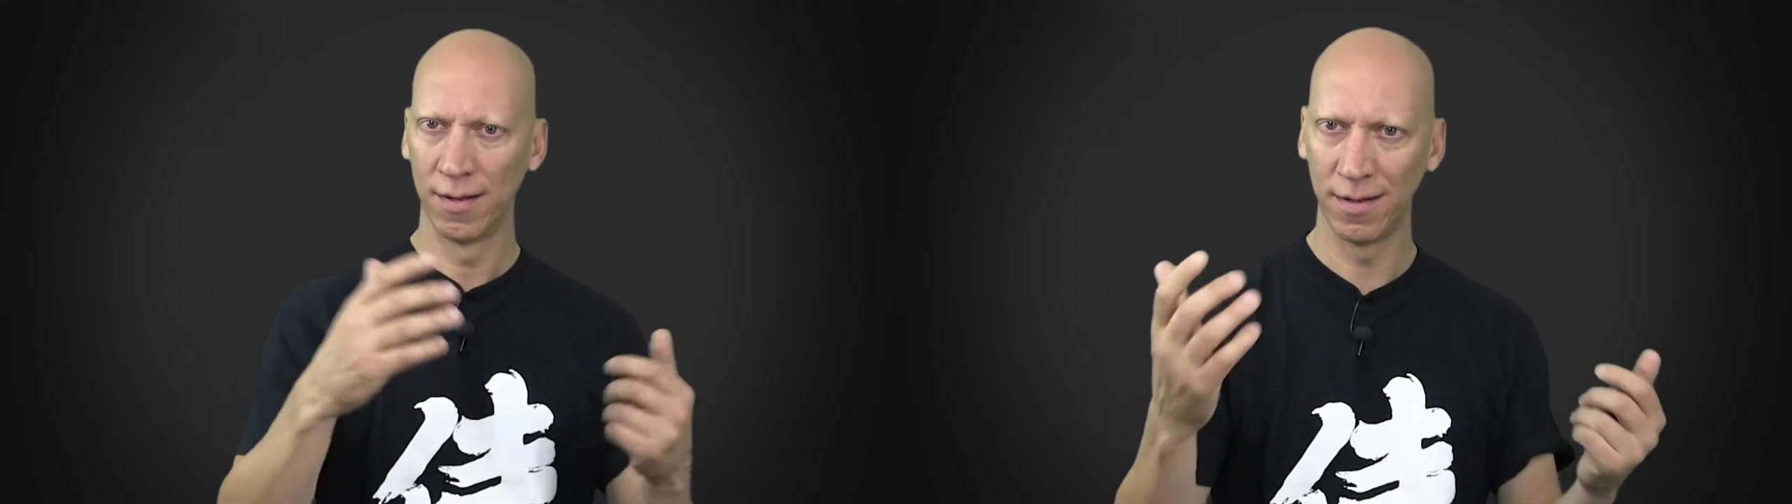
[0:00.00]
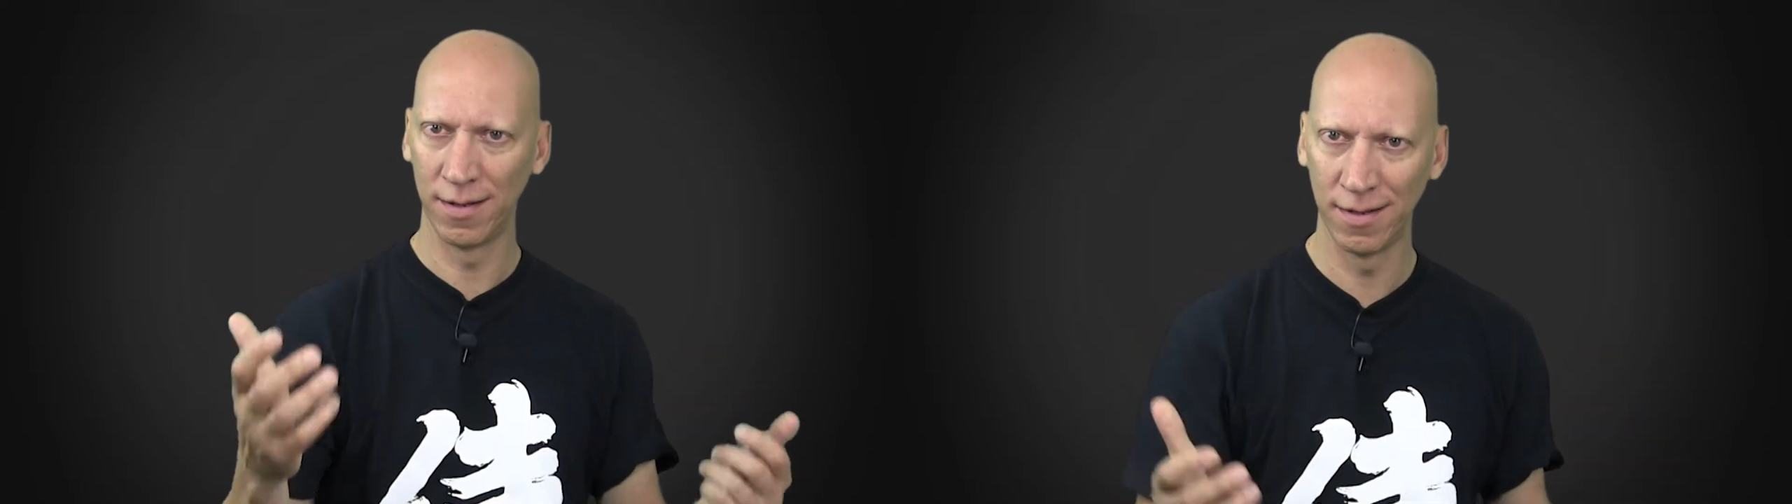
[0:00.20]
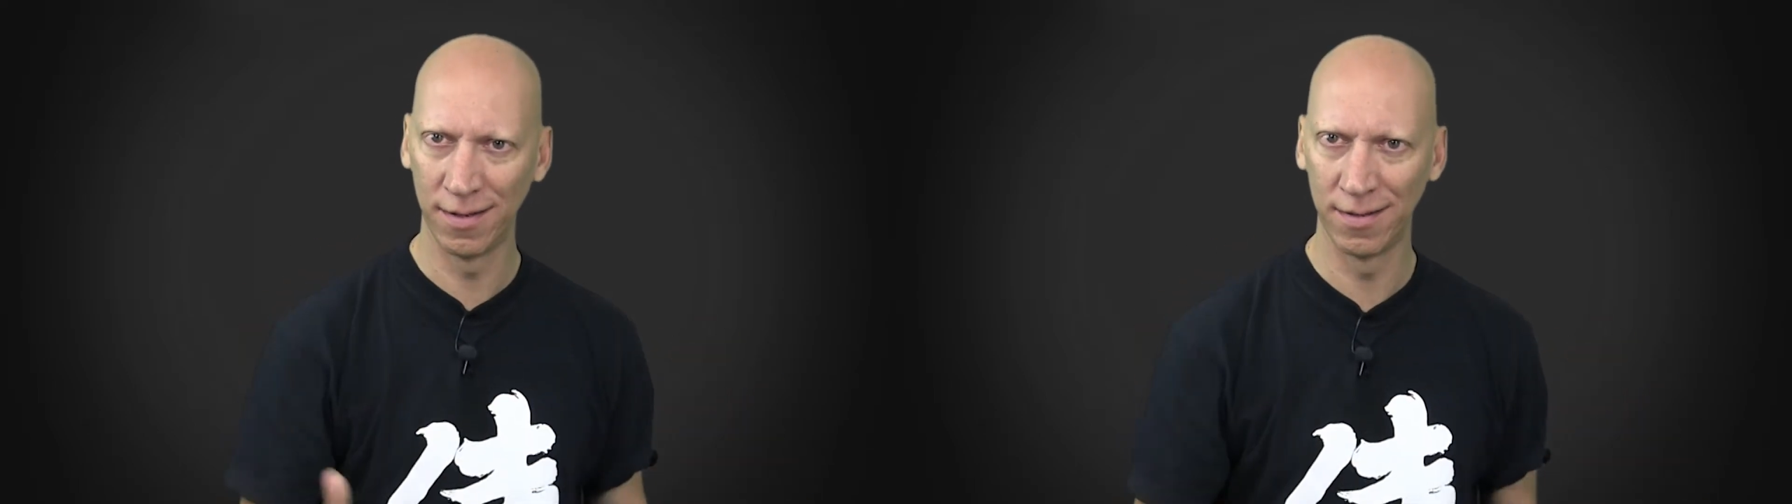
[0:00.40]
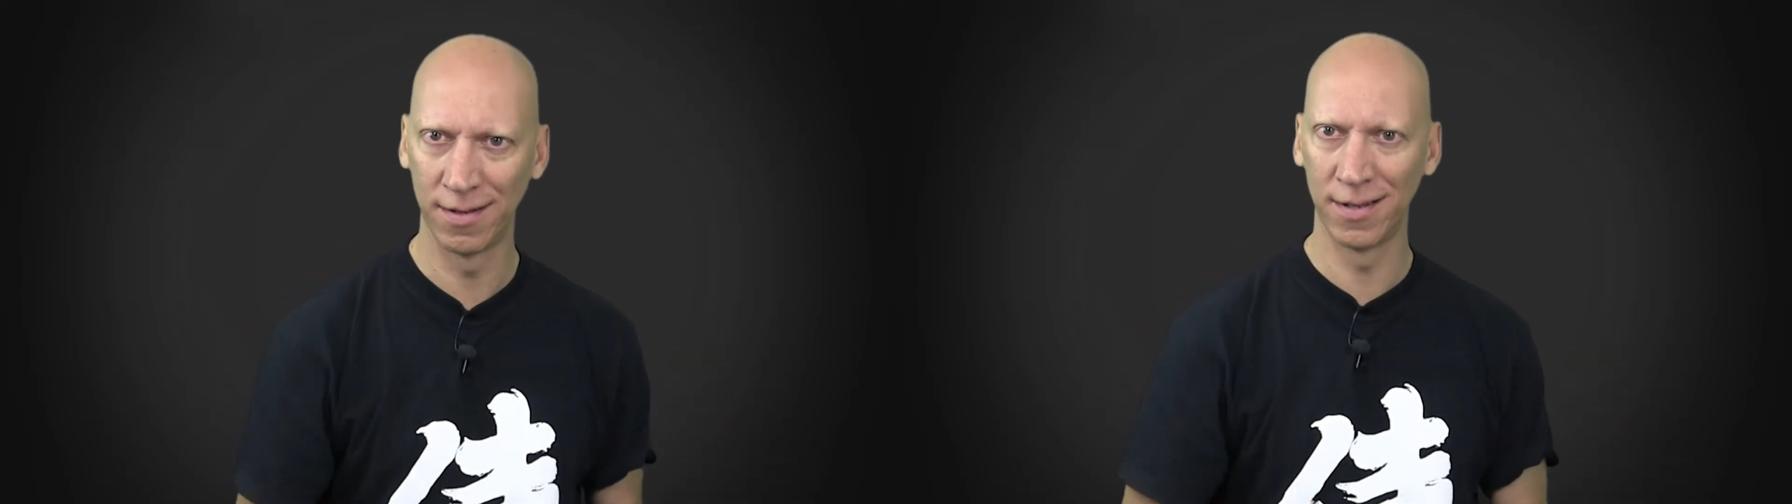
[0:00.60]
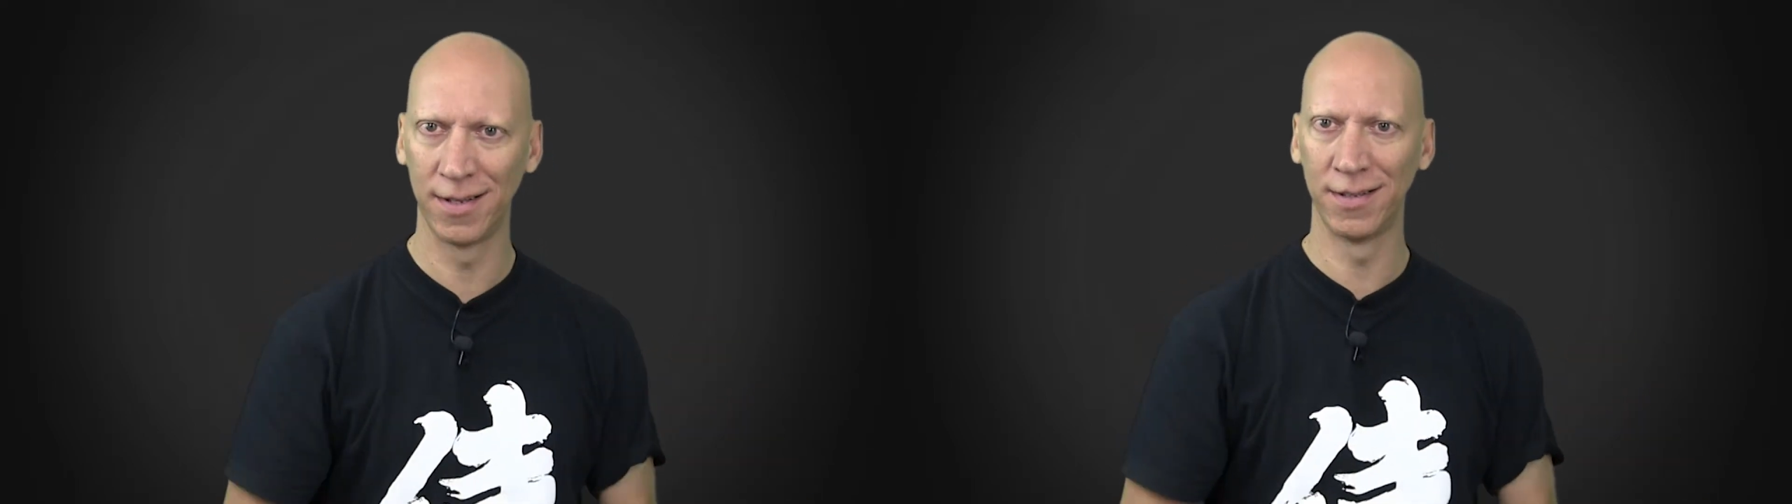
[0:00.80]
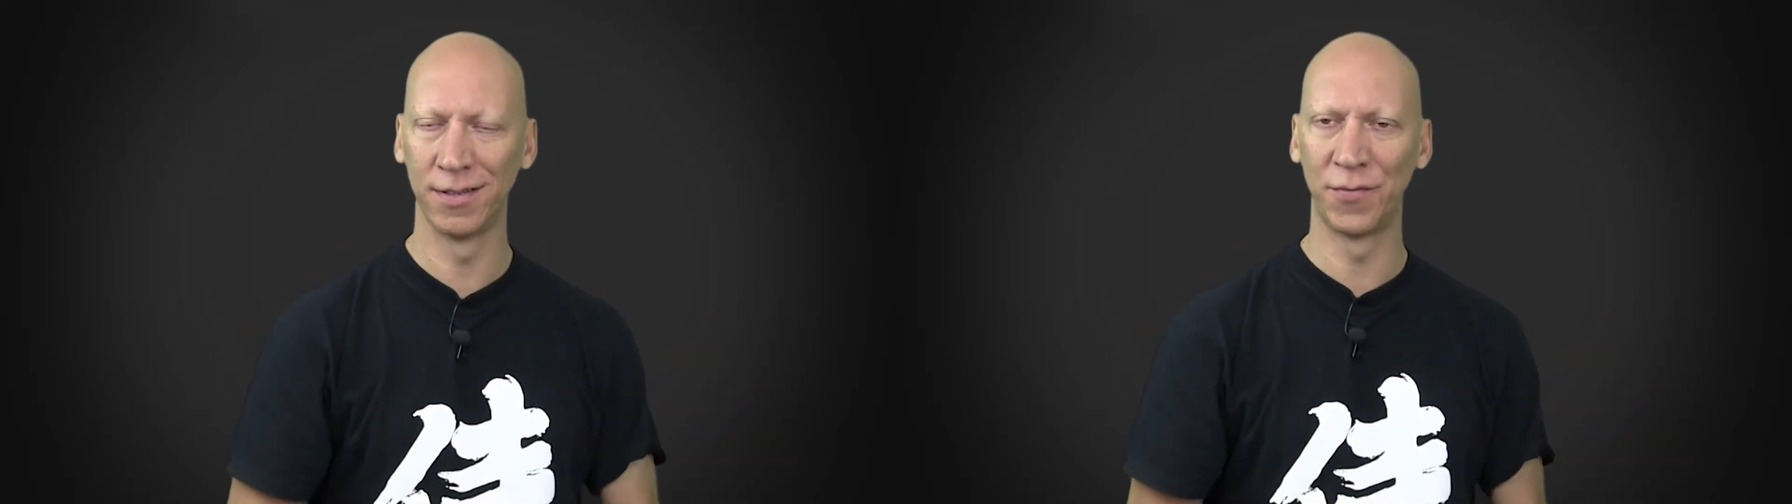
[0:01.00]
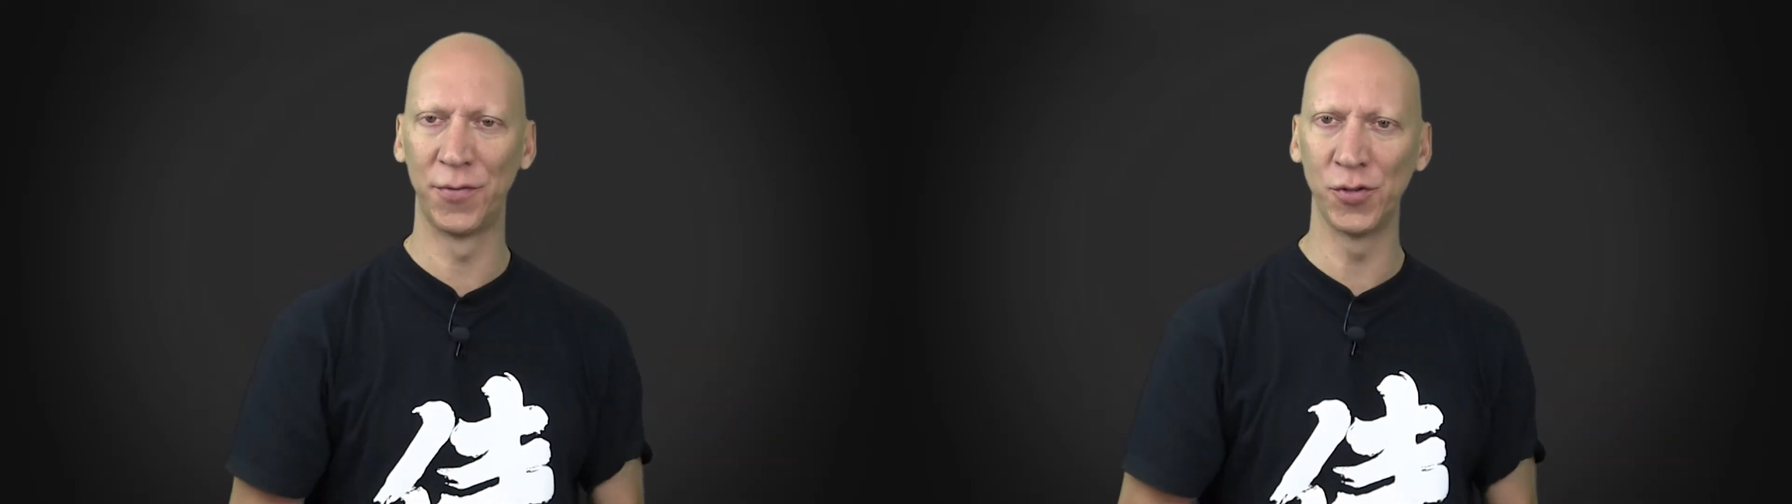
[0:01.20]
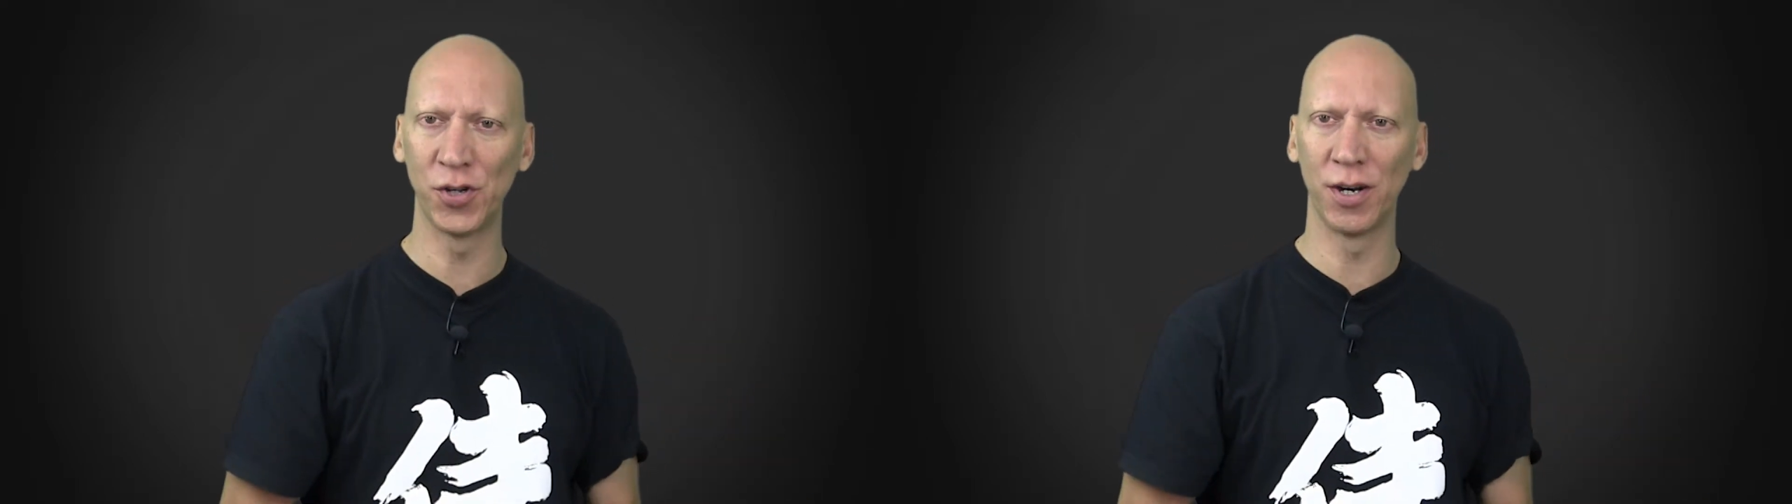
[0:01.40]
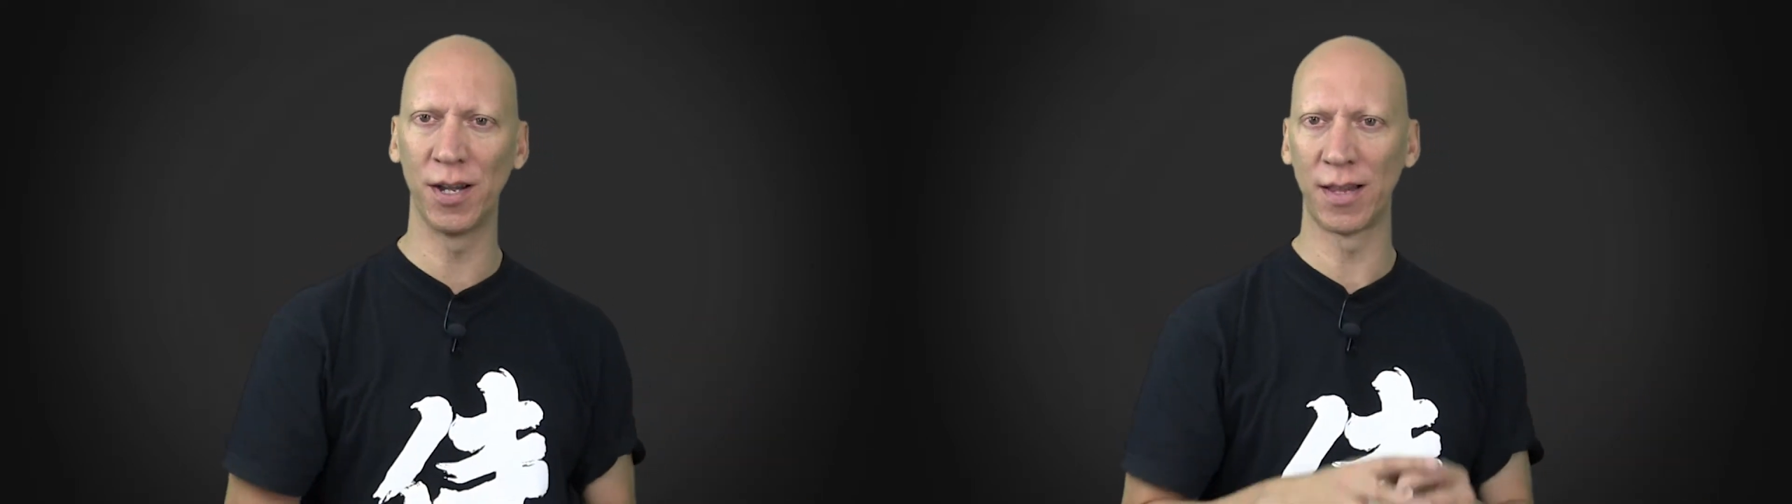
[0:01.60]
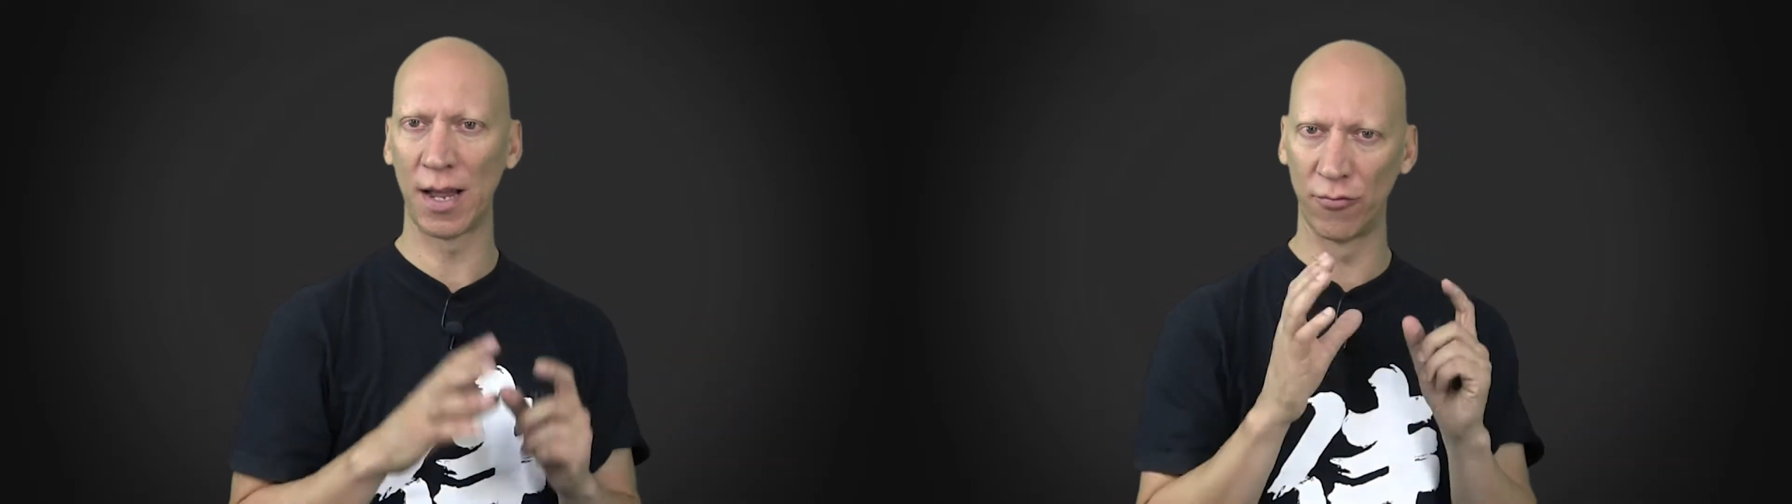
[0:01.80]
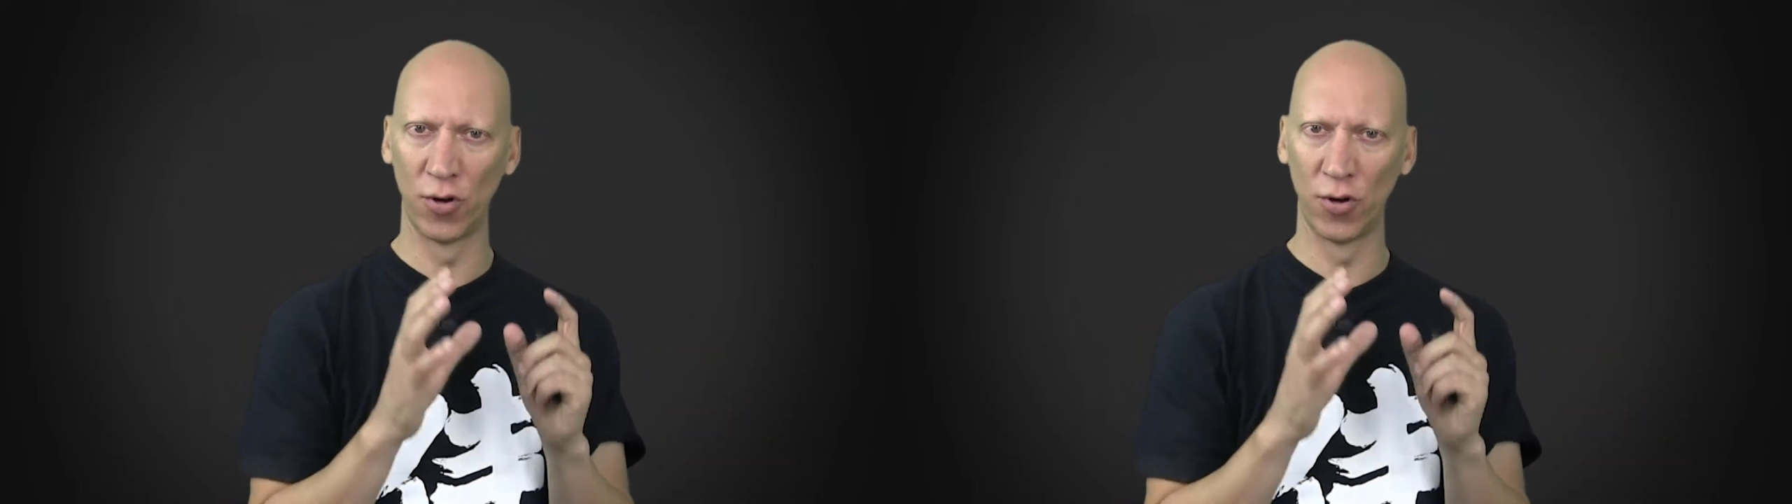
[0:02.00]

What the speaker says: in the future and I